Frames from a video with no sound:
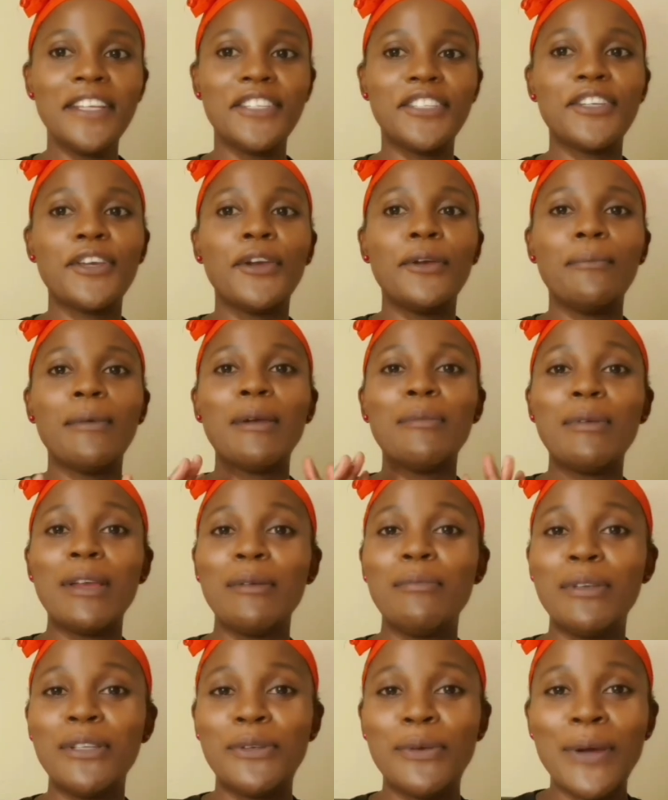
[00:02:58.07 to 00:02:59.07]
sorry, my
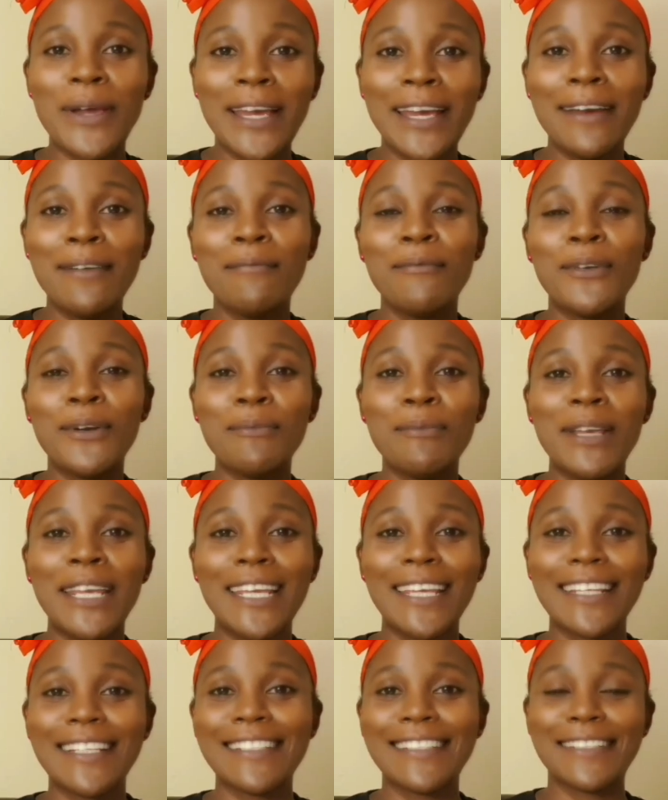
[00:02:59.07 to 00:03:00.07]
babies were
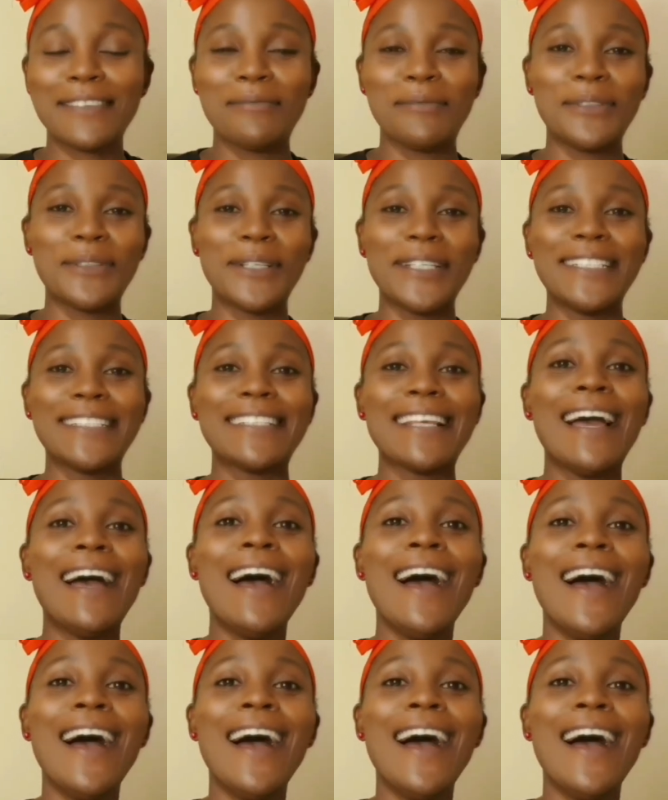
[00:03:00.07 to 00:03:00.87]
making some noise.